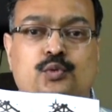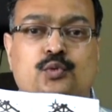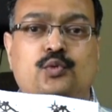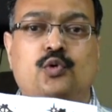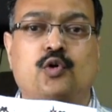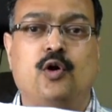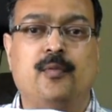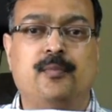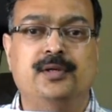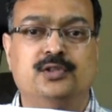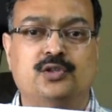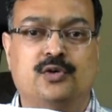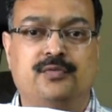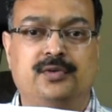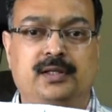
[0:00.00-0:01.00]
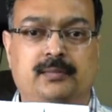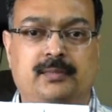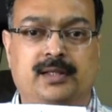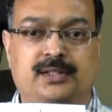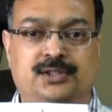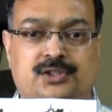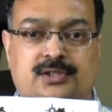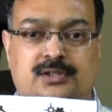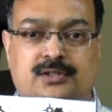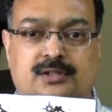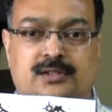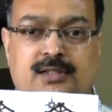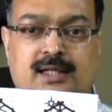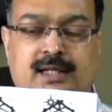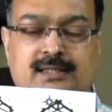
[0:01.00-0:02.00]
two copies of an image,
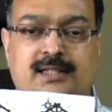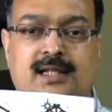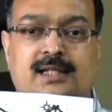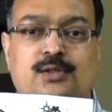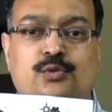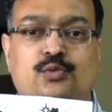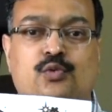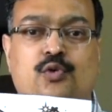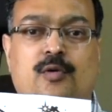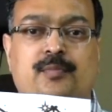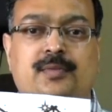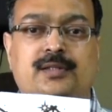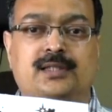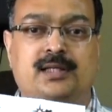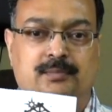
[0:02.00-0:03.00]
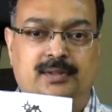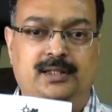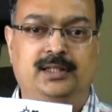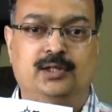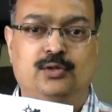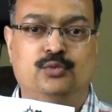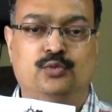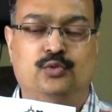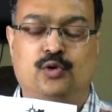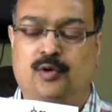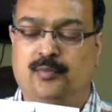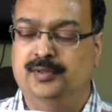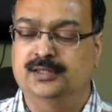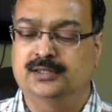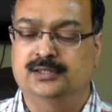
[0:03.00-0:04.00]
exactly two copies, I print out two
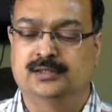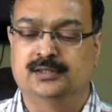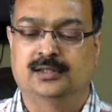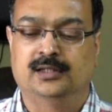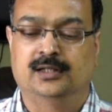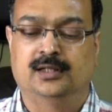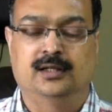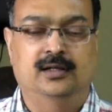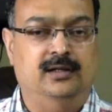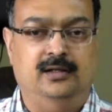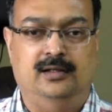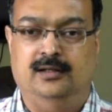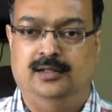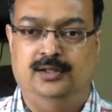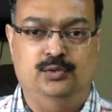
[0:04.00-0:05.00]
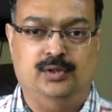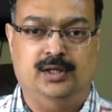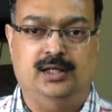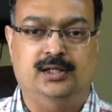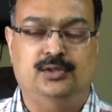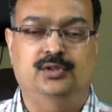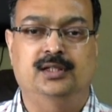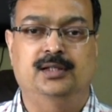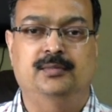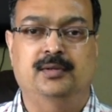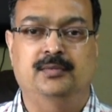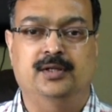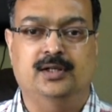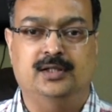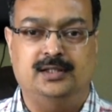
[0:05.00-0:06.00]
copies. Uh, you can actually
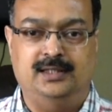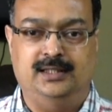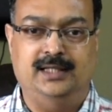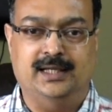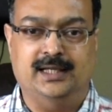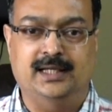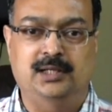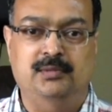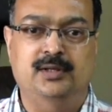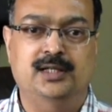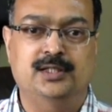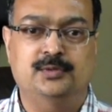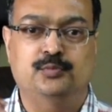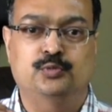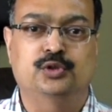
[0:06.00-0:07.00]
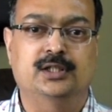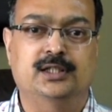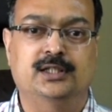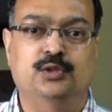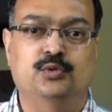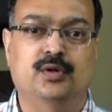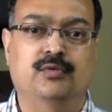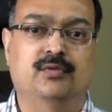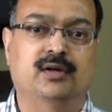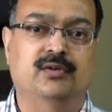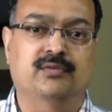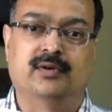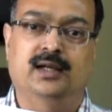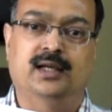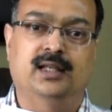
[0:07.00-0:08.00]
maybe take an image, put that into a
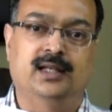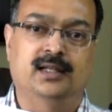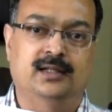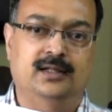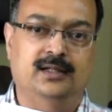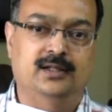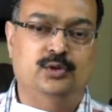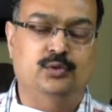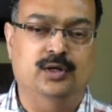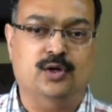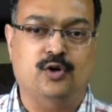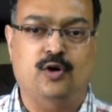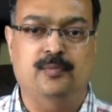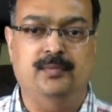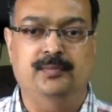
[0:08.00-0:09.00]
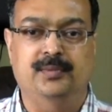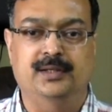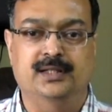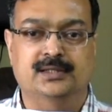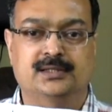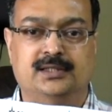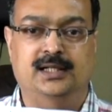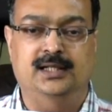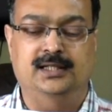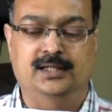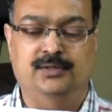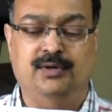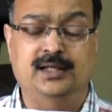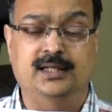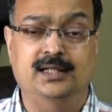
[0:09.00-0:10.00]
Word file, do a copy paste, and
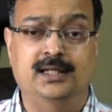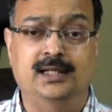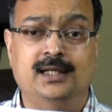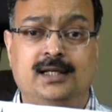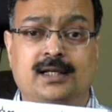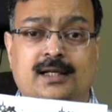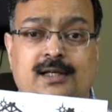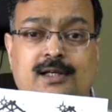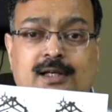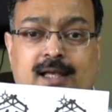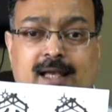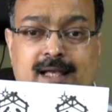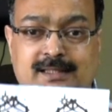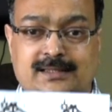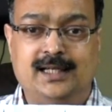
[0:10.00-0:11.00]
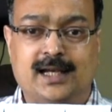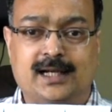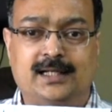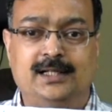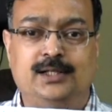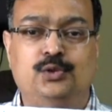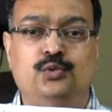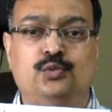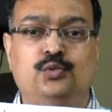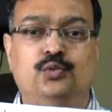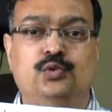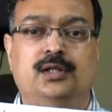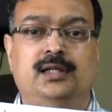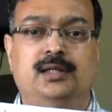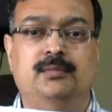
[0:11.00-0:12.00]
then finally exactly
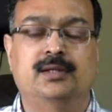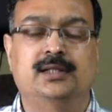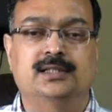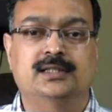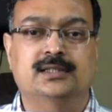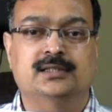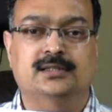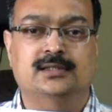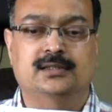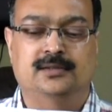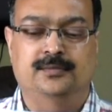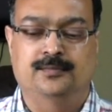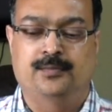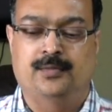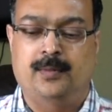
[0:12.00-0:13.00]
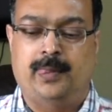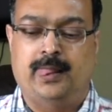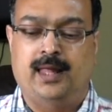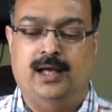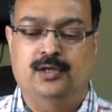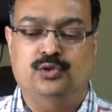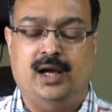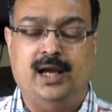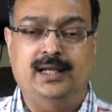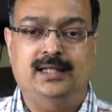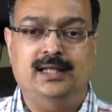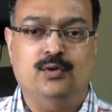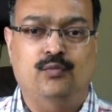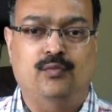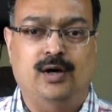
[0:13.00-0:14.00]
two images. So I
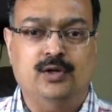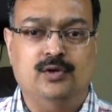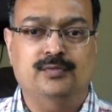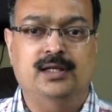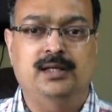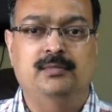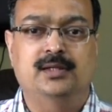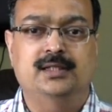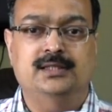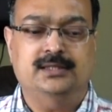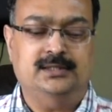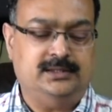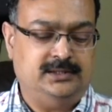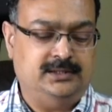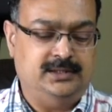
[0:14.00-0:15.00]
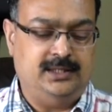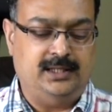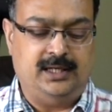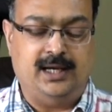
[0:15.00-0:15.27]
take one of the images